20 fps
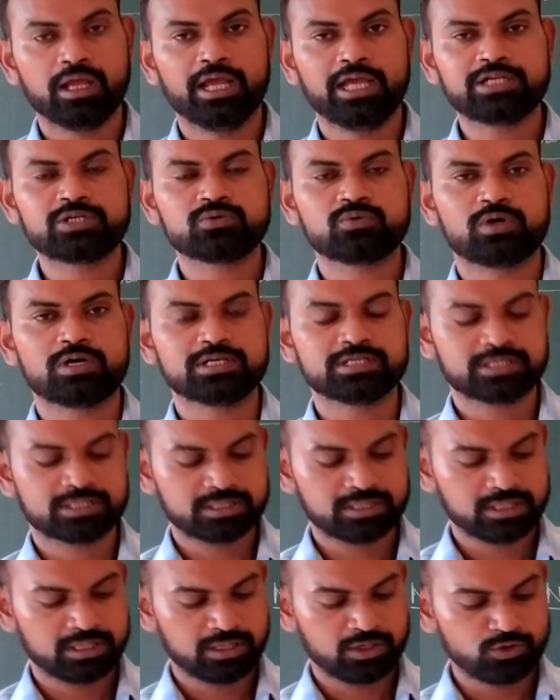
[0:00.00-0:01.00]
it
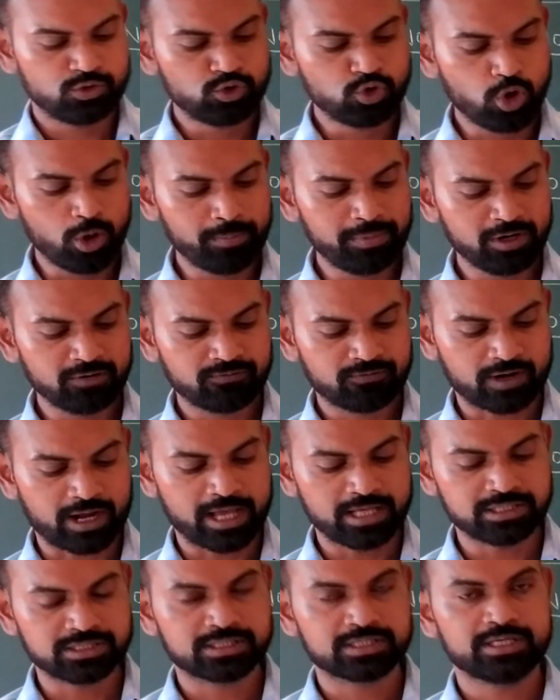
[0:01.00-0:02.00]
was Nobel
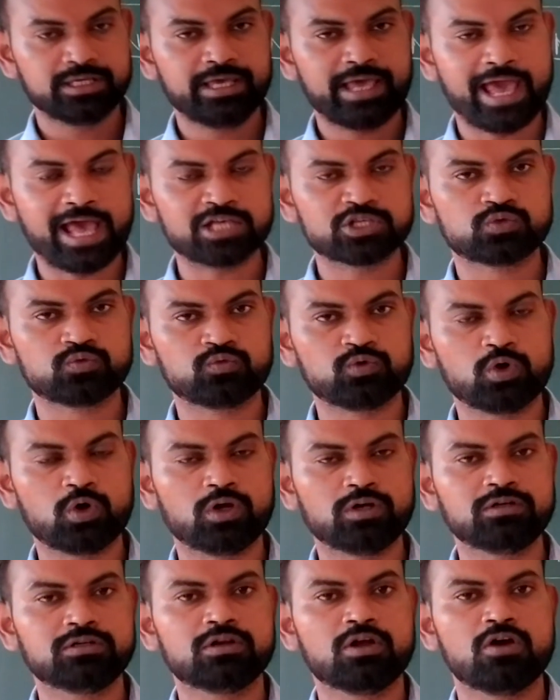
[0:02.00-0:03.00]
Prize he has
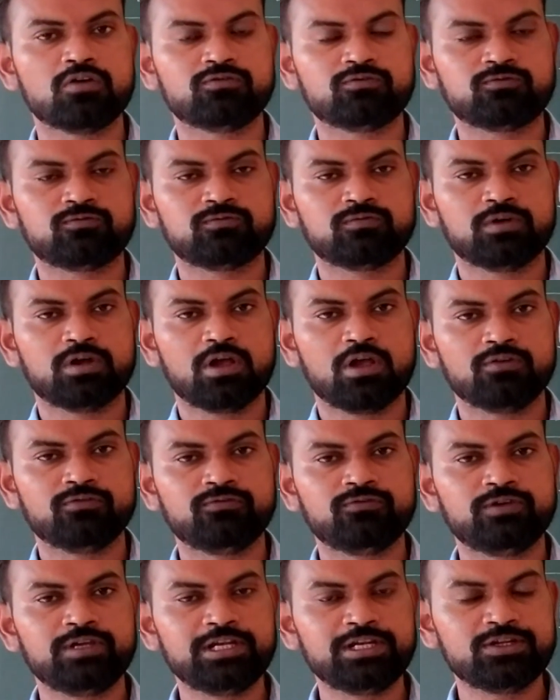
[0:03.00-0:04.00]
won
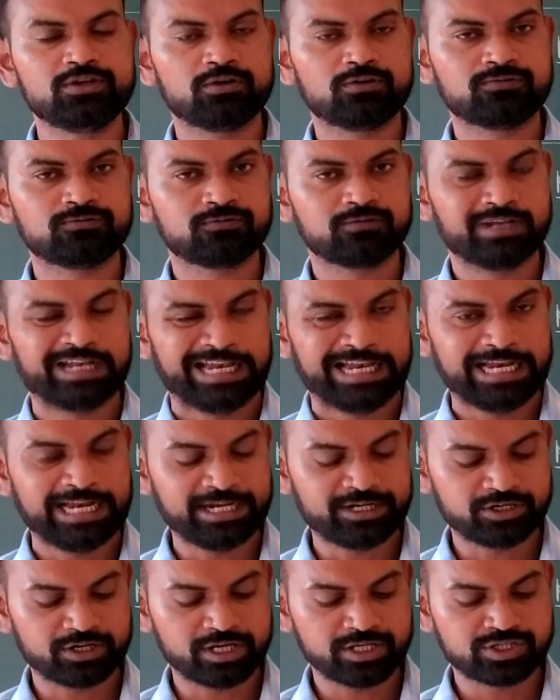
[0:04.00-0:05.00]
field of
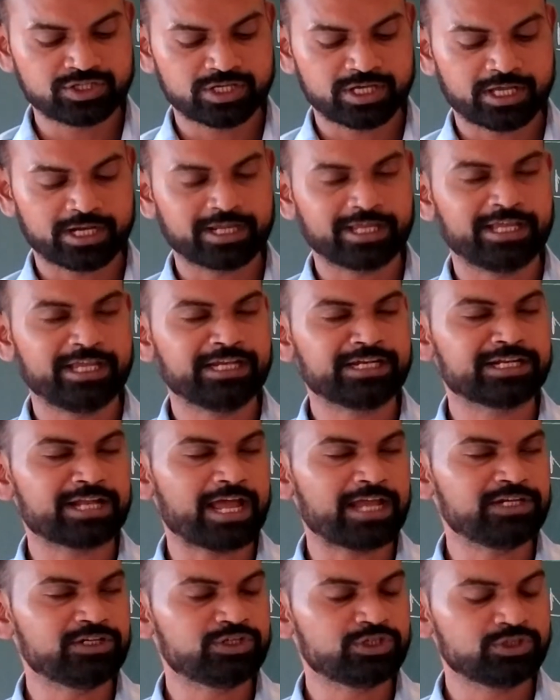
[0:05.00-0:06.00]
literature in
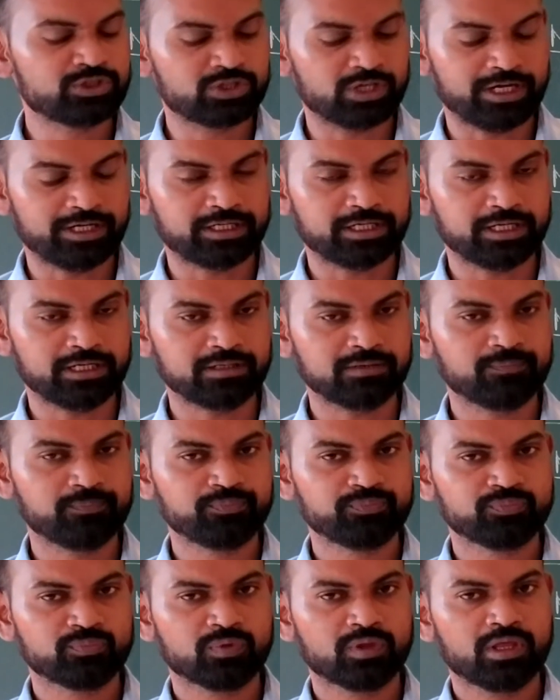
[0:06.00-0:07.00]
19
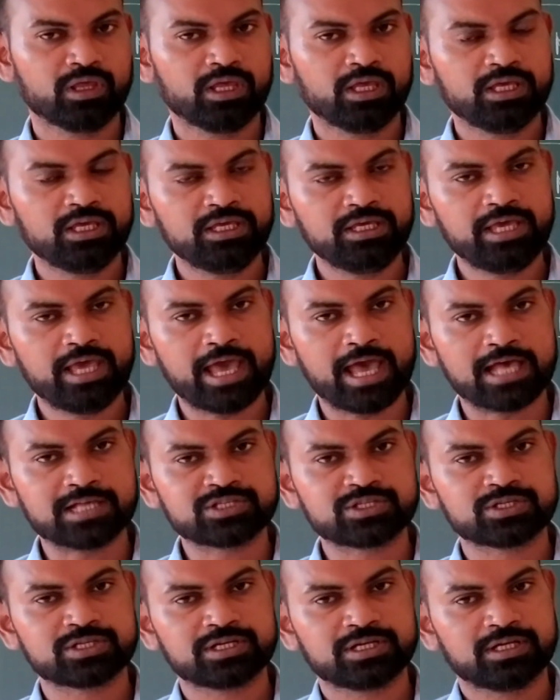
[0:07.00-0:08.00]
he
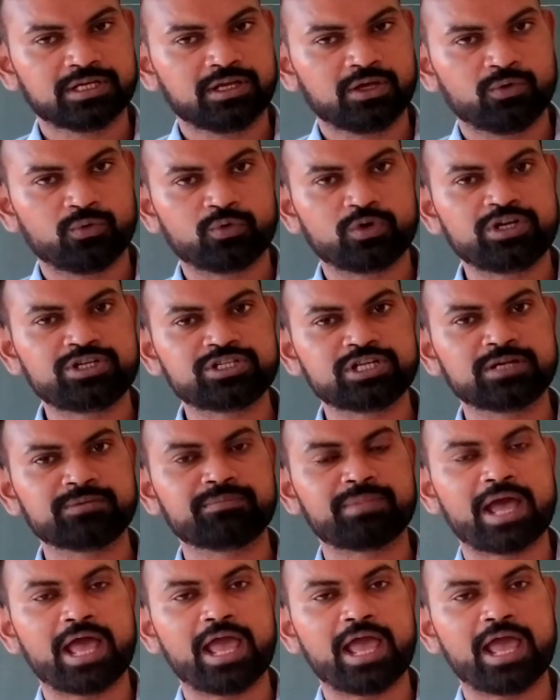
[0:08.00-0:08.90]
has written